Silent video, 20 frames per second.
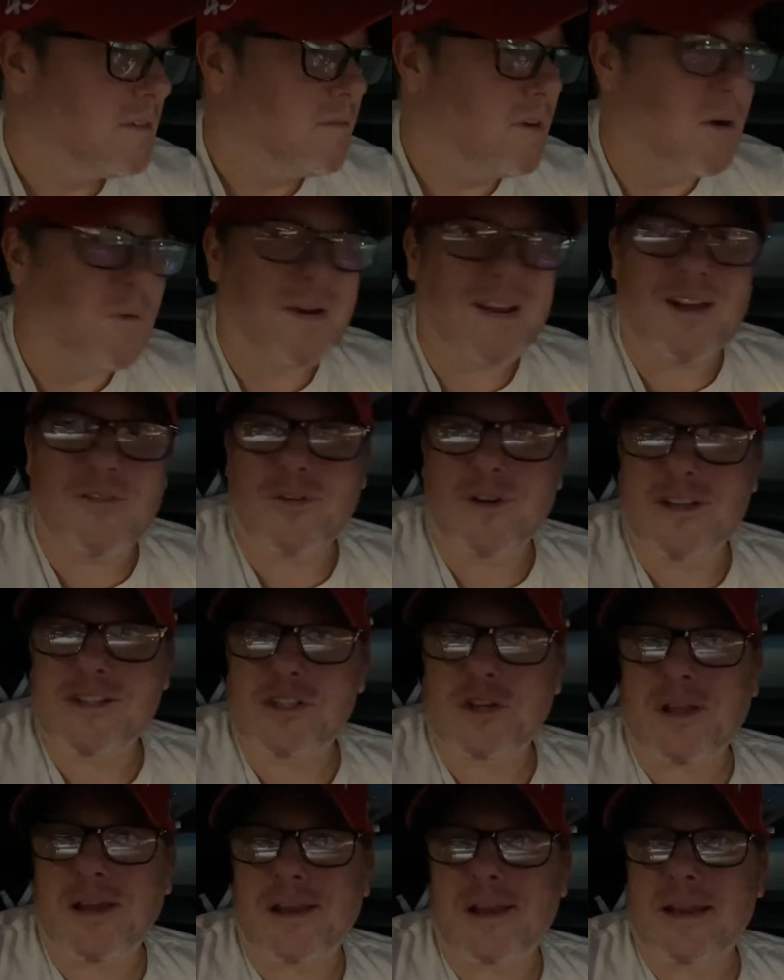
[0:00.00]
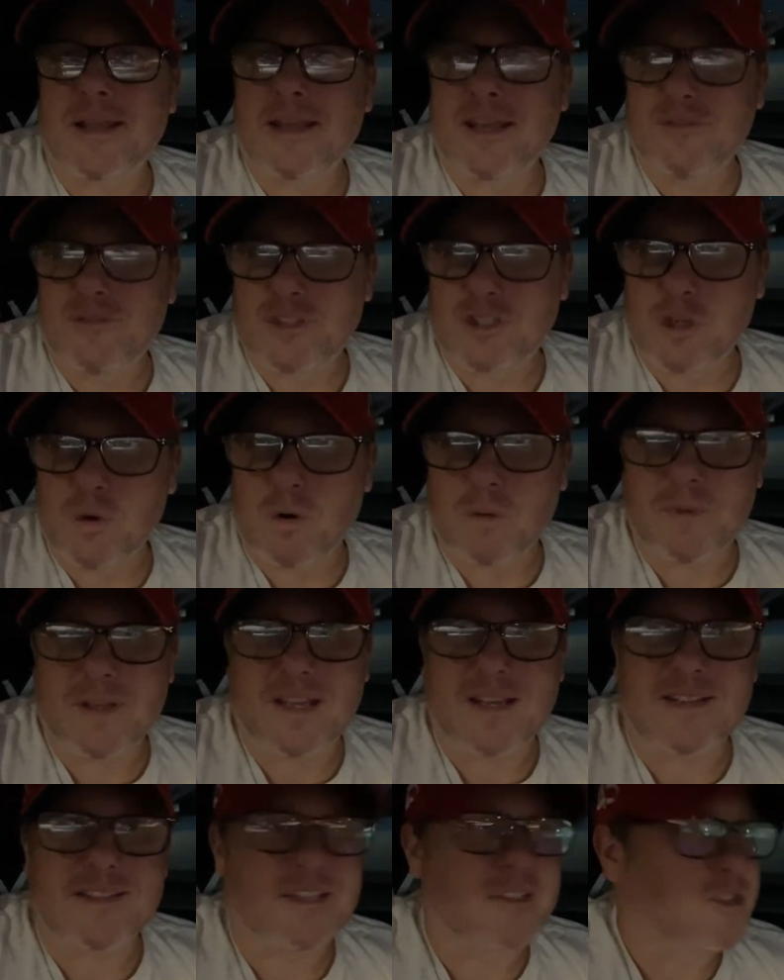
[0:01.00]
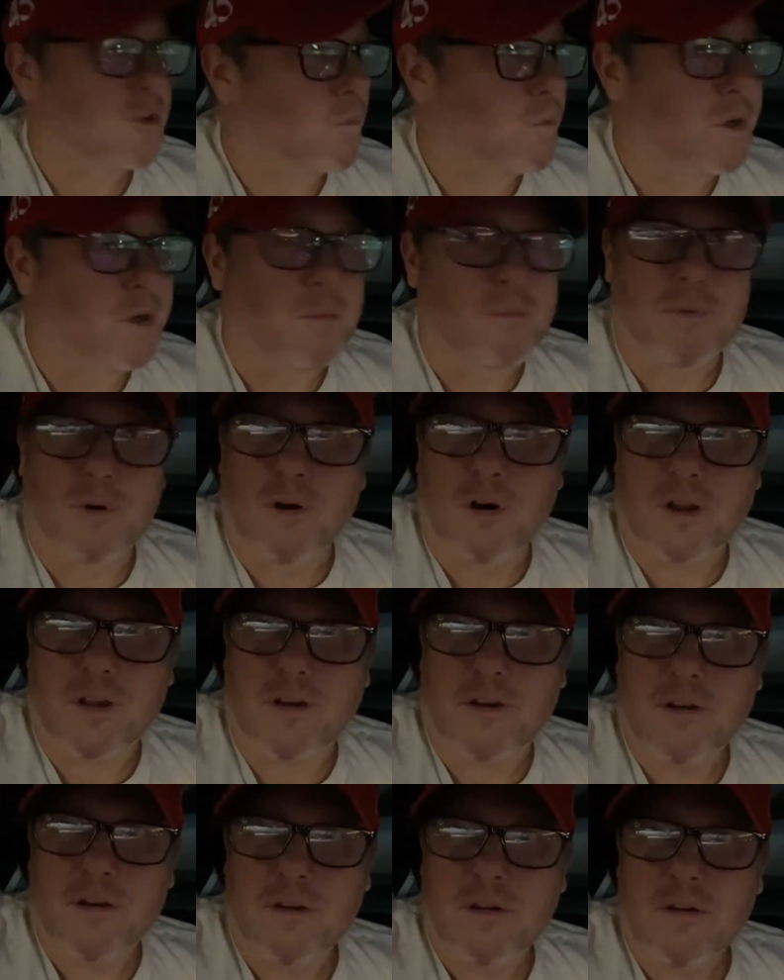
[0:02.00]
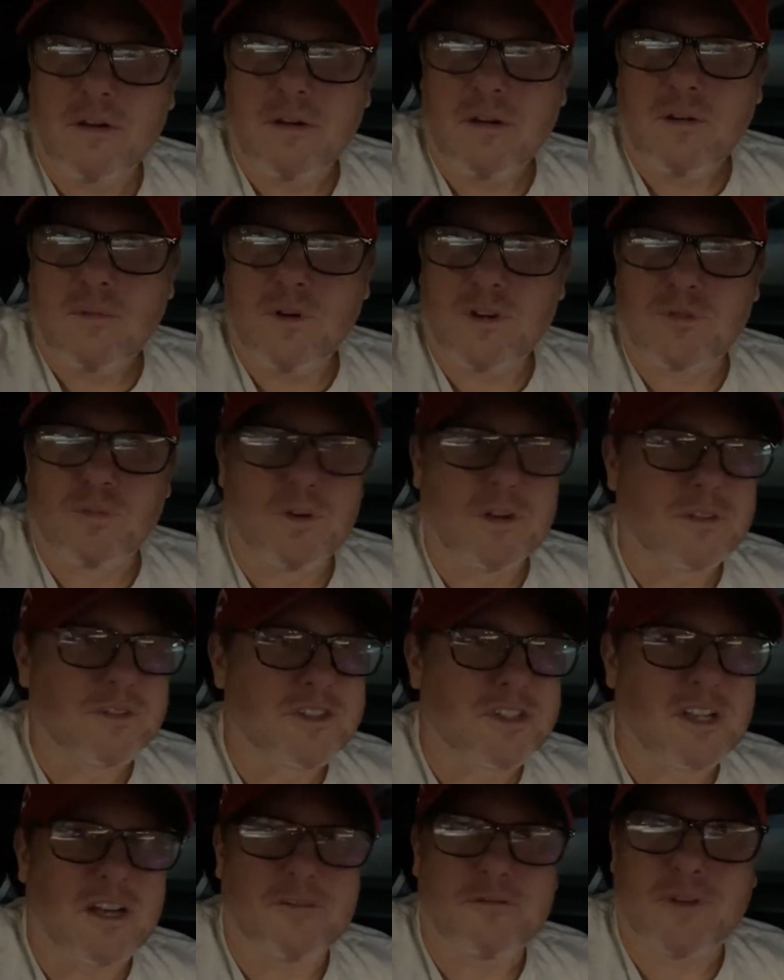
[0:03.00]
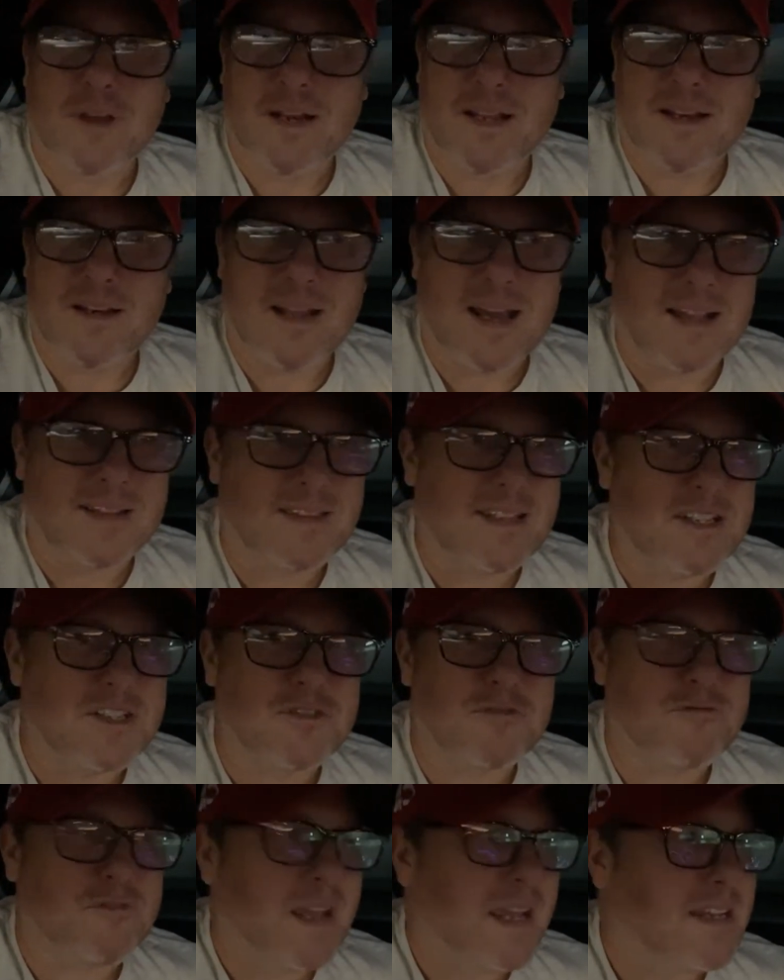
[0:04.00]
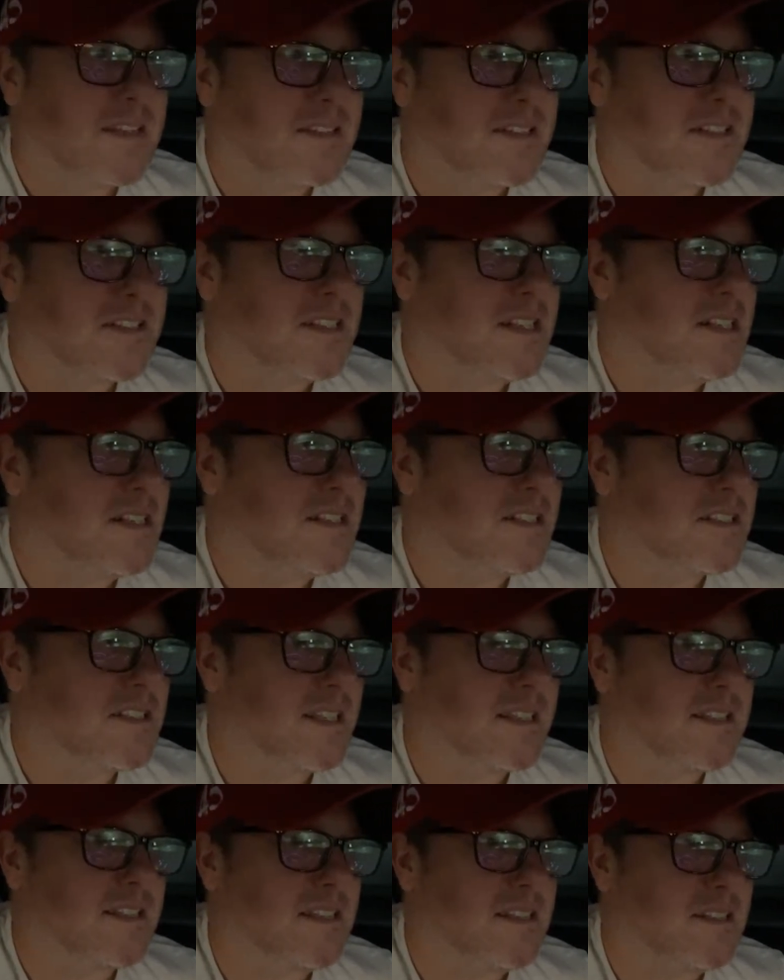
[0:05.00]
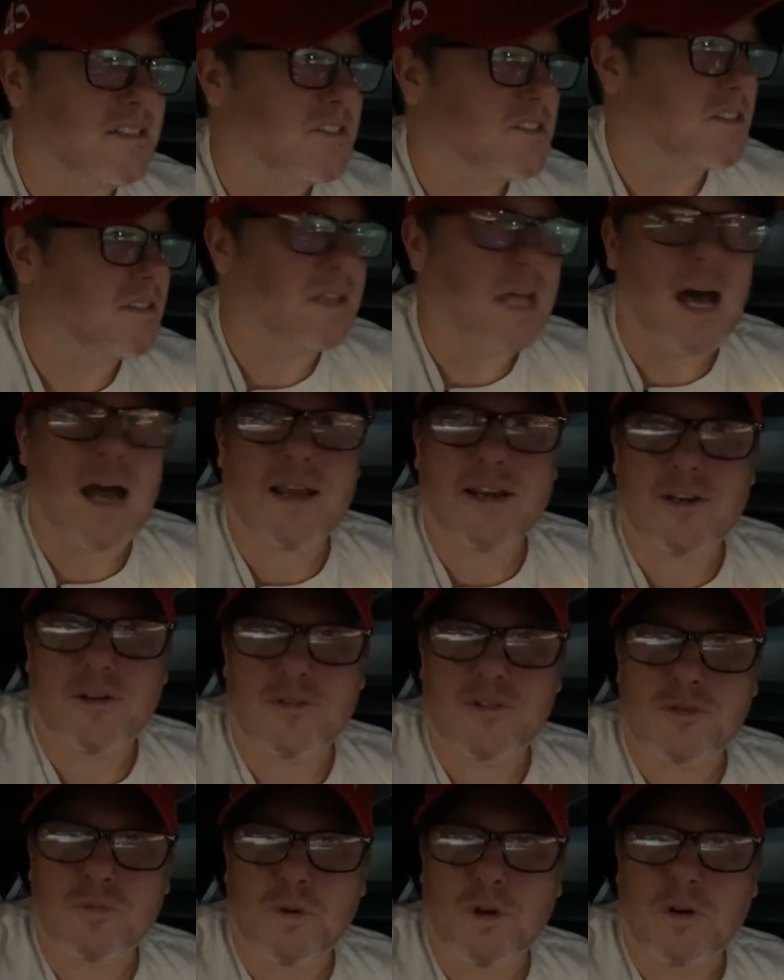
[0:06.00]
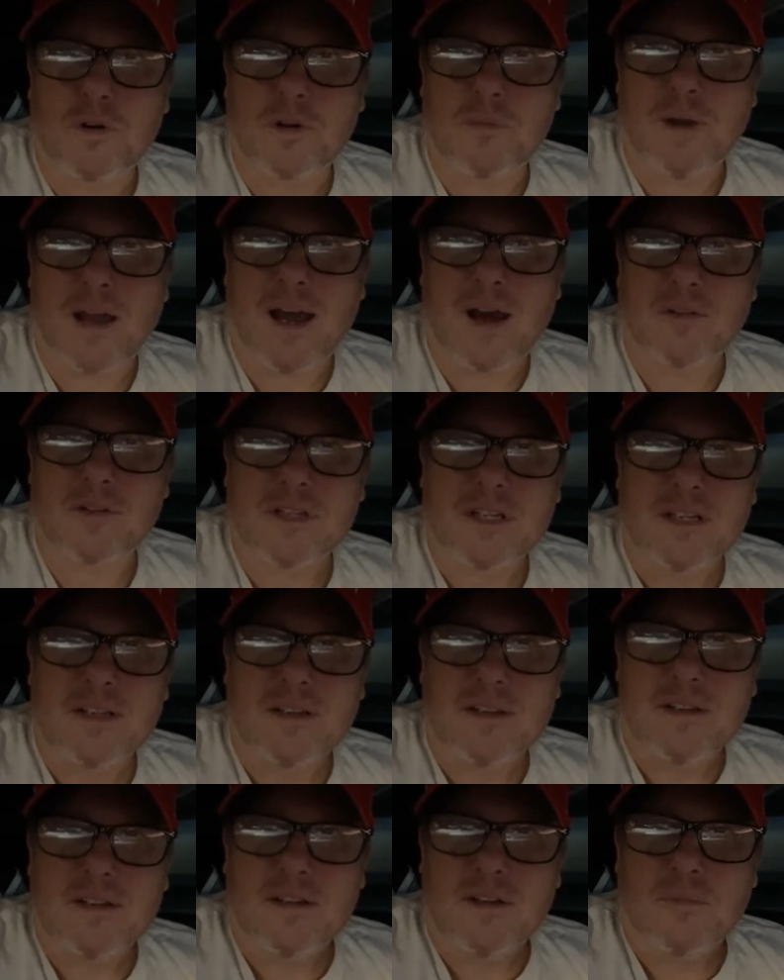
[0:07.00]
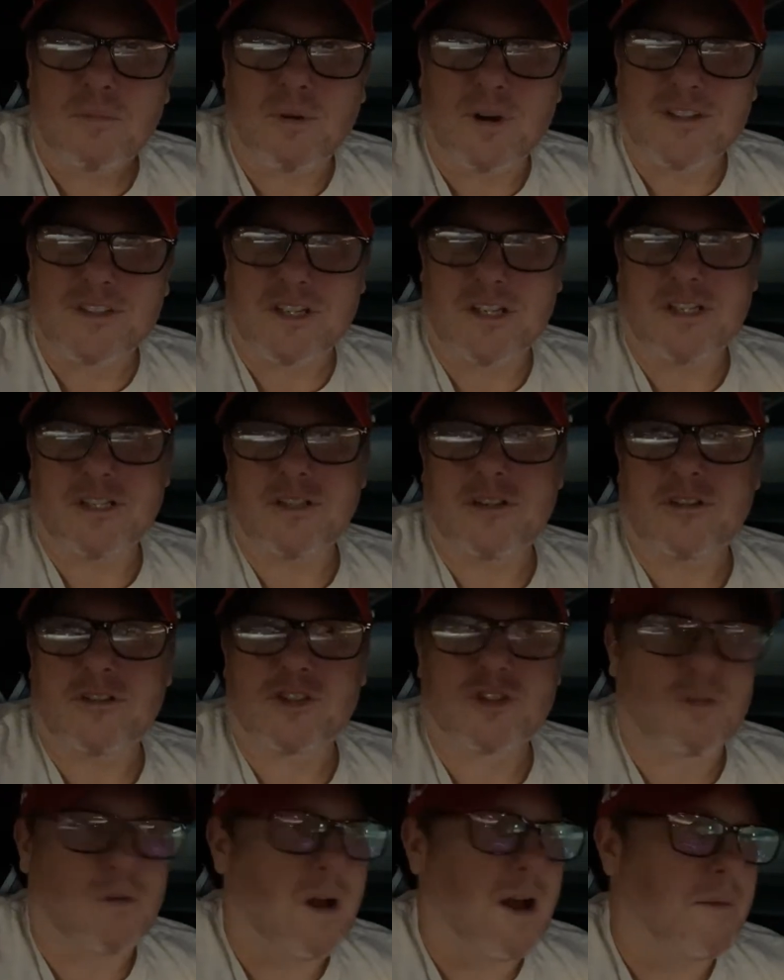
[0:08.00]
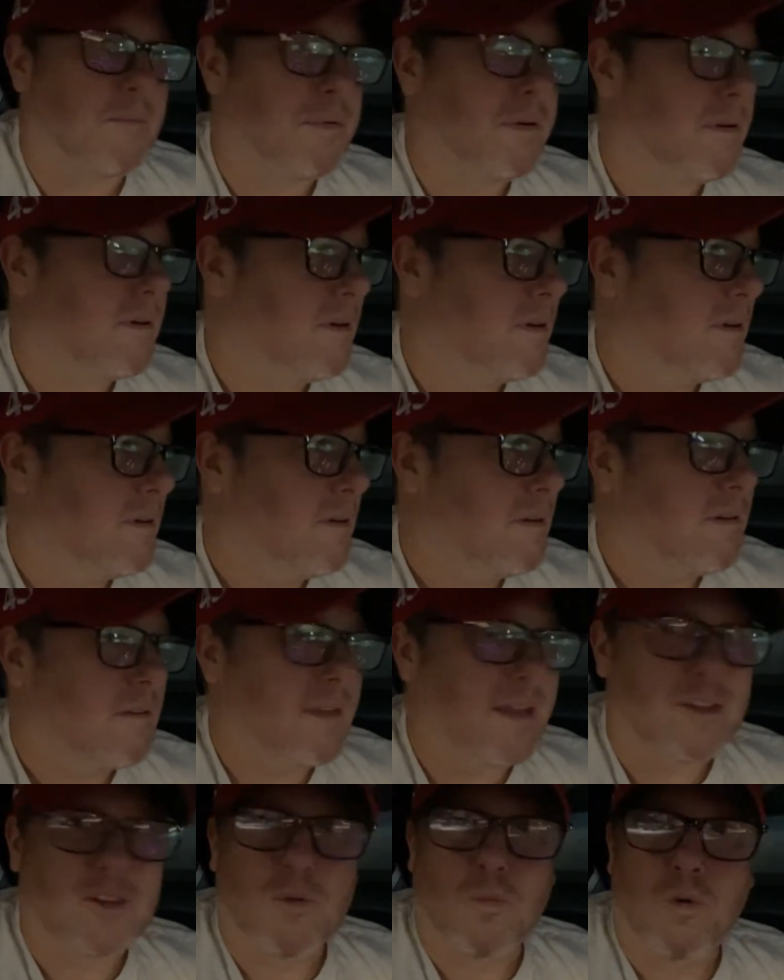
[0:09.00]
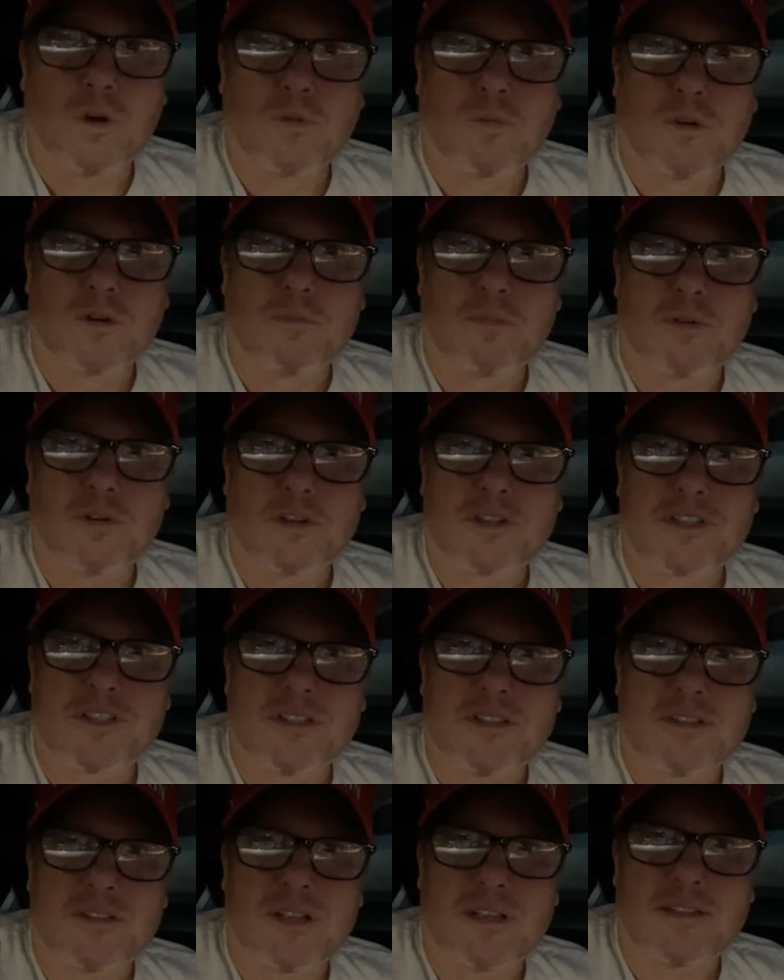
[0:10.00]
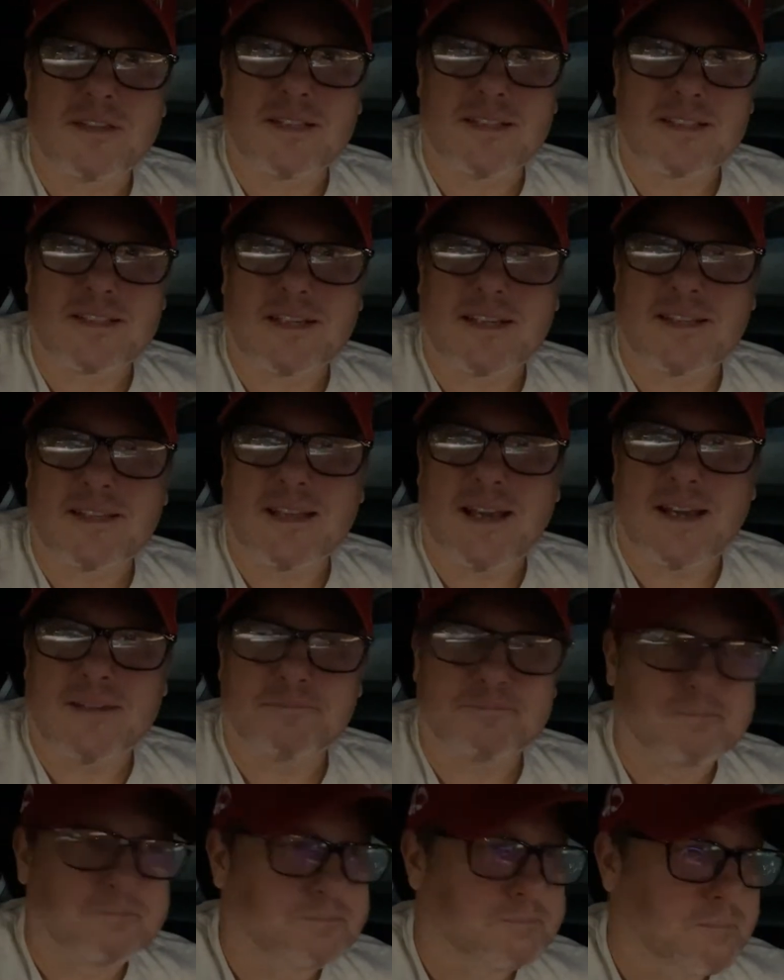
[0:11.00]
Well, whatever it is, they're not going to give it to her because it's a real book with real stuff in it. Not these fantasies that these liars wrote about President Trump, like the Woodward books and things like that.